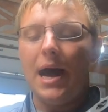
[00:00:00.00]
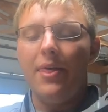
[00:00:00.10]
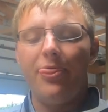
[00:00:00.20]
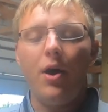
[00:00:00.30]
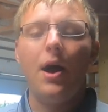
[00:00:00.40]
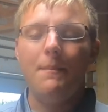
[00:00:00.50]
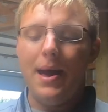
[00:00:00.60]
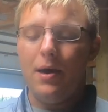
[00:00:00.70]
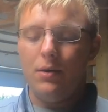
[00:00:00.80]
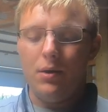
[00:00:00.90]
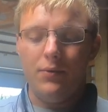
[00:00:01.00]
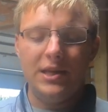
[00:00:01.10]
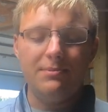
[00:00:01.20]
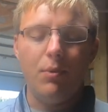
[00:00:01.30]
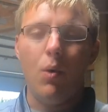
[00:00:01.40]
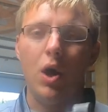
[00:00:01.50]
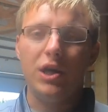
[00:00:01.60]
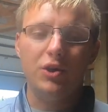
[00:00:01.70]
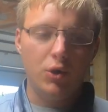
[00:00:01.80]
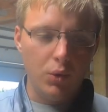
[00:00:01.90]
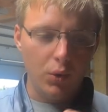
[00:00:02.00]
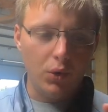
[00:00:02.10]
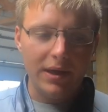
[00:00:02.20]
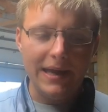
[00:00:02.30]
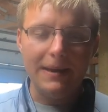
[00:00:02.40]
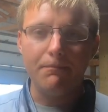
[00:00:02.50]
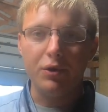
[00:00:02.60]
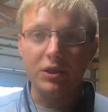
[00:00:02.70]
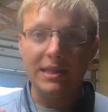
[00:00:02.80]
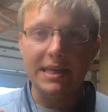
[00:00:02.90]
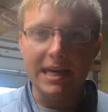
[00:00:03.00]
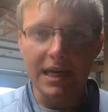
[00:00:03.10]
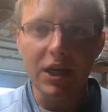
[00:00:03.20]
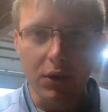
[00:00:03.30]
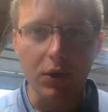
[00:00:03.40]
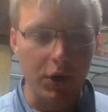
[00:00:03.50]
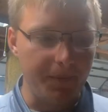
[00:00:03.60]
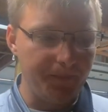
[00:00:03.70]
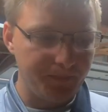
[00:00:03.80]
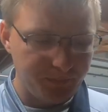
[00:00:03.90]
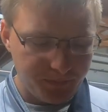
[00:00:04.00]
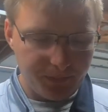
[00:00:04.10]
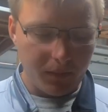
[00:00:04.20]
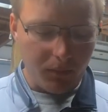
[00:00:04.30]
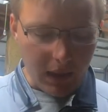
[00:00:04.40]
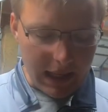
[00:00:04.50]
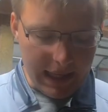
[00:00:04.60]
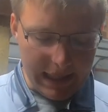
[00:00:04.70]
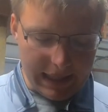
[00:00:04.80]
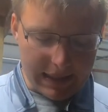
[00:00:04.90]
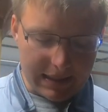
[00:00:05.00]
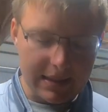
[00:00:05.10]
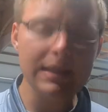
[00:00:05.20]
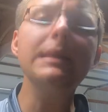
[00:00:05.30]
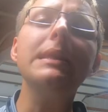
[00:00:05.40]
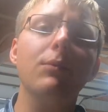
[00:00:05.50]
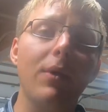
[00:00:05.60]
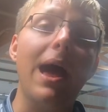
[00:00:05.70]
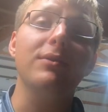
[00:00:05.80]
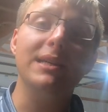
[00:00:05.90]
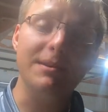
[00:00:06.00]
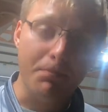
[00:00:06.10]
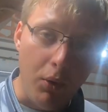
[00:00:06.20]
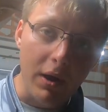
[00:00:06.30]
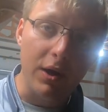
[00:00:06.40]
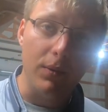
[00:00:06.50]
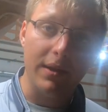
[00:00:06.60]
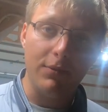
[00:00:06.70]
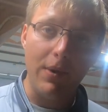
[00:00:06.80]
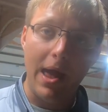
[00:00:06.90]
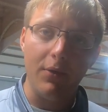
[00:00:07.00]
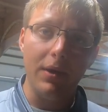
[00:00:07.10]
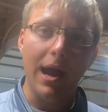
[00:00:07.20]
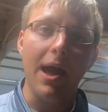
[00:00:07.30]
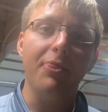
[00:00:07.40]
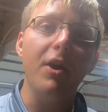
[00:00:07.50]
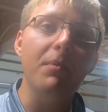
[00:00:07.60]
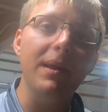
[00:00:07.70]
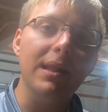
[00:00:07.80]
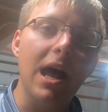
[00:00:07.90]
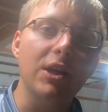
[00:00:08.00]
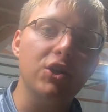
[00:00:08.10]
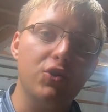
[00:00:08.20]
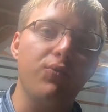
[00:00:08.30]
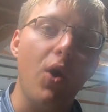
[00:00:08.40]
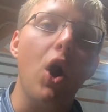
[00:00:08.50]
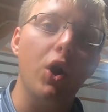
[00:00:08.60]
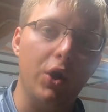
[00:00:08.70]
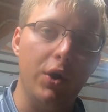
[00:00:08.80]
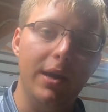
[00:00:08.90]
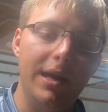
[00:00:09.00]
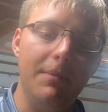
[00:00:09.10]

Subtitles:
I thought about on this Milwaukee tool in particular is what I was disappointed with. Rather, I thought it'd be a lot stronger.